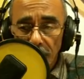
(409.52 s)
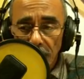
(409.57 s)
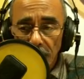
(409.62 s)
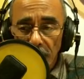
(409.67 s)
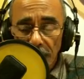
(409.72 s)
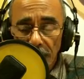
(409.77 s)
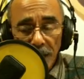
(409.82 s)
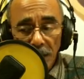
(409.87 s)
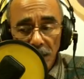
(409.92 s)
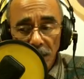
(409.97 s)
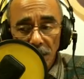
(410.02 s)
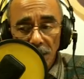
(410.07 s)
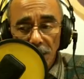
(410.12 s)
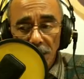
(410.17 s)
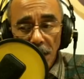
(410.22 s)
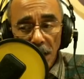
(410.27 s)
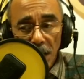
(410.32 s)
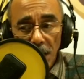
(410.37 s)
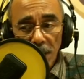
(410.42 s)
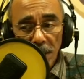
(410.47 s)
And it's a
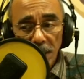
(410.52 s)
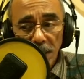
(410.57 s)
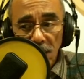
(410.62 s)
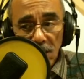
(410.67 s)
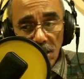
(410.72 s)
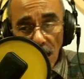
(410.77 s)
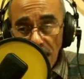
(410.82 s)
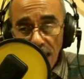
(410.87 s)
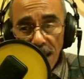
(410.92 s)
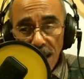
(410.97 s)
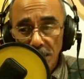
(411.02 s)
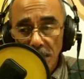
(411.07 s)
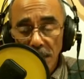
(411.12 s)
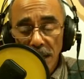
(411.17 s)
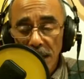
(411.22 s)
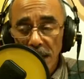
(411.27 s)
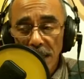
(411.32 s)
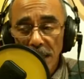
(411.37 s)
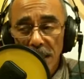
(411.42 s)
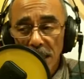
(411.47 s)
very shame
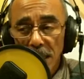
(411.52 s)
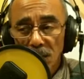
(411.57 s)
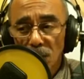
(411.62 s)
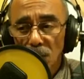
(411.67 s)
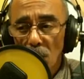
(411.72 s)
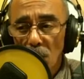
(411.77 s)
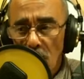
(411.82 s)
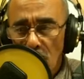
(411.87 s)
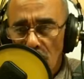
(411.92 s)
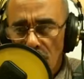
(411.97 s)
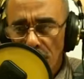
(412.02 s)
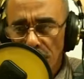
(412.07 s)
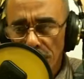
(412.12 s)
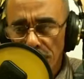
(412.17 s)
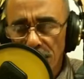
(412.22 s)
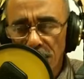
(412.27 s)
that in this world,